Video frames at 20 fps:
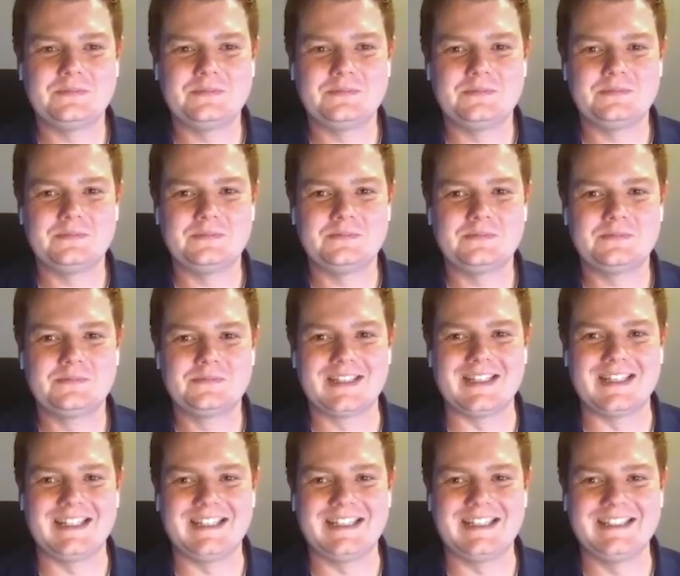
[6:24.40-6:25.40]

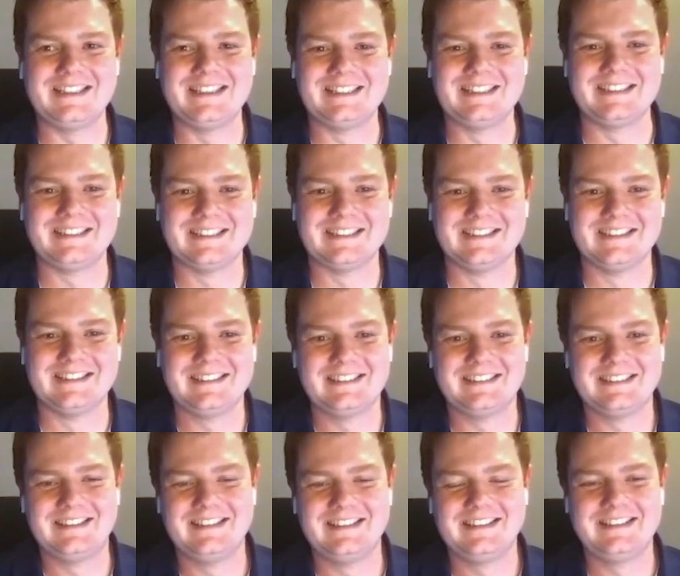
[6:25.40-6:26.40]

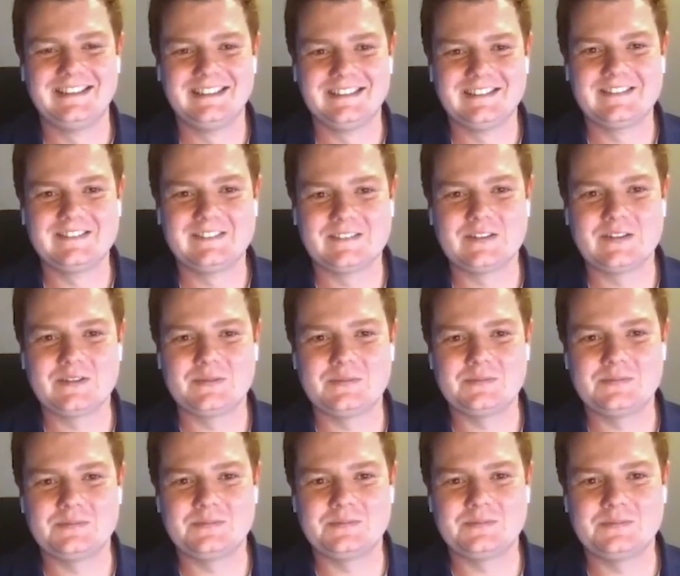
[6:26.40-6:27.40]

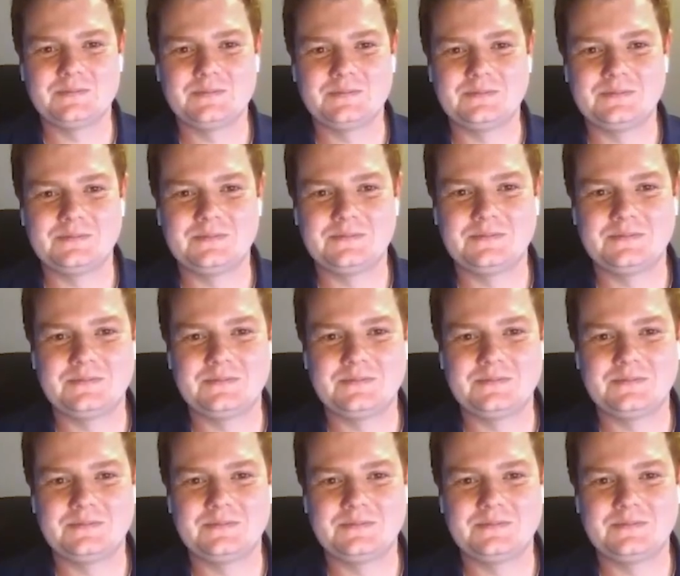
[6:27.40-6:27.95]
[no speech]